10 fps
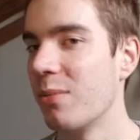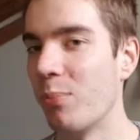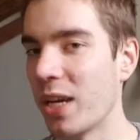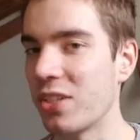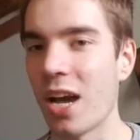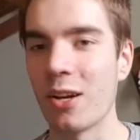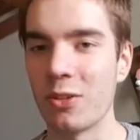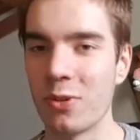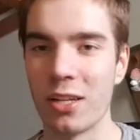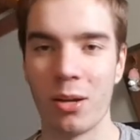big shout
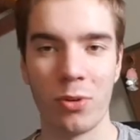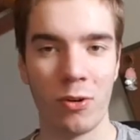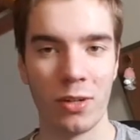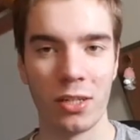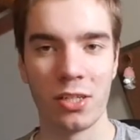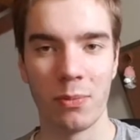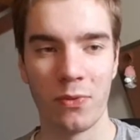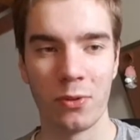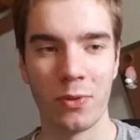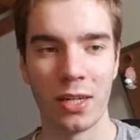out to NWO leadership
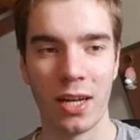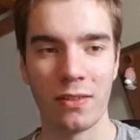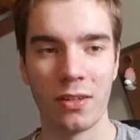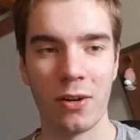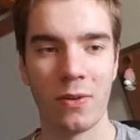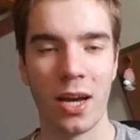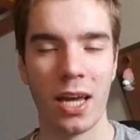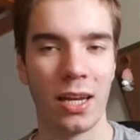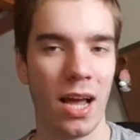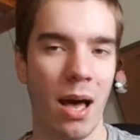for doing that, you know.
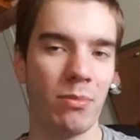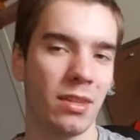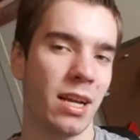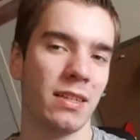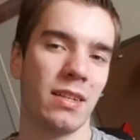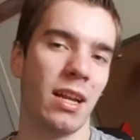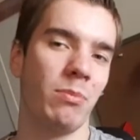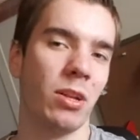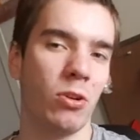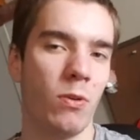And like I said,
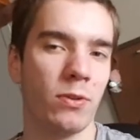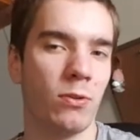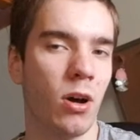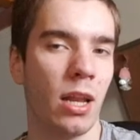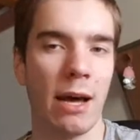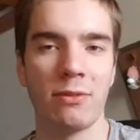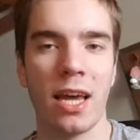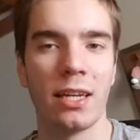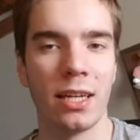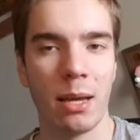I'm not going to call out
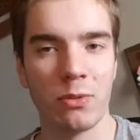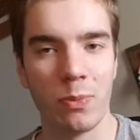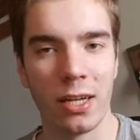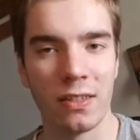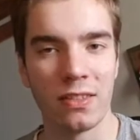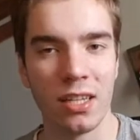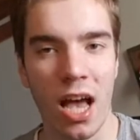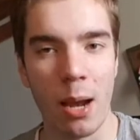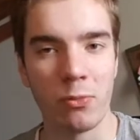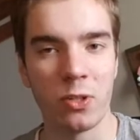any names because
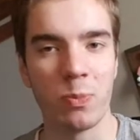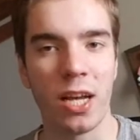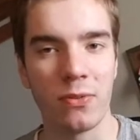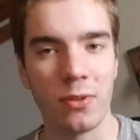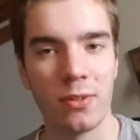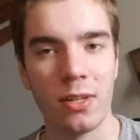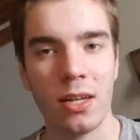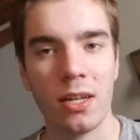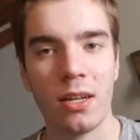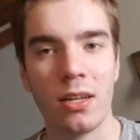I'm respectful.
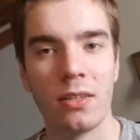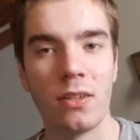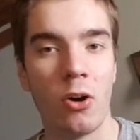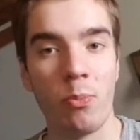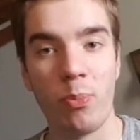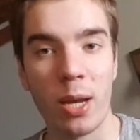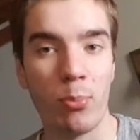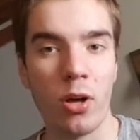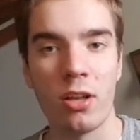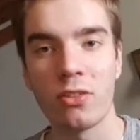So
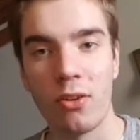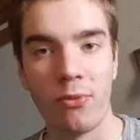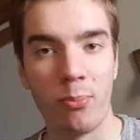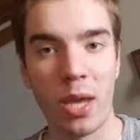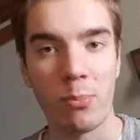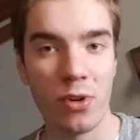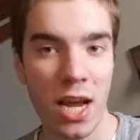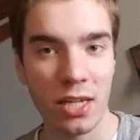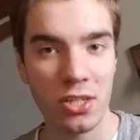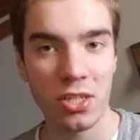big boss of big
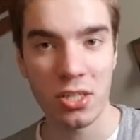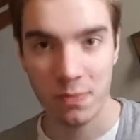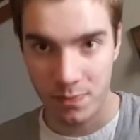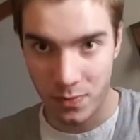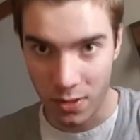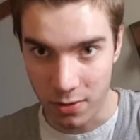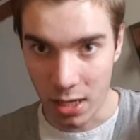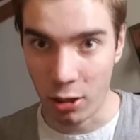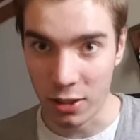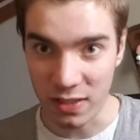branch, you
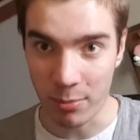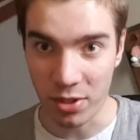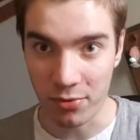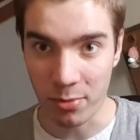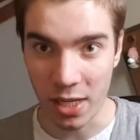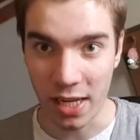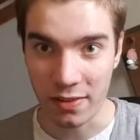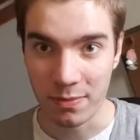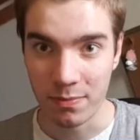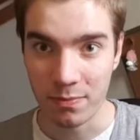can learn something from that.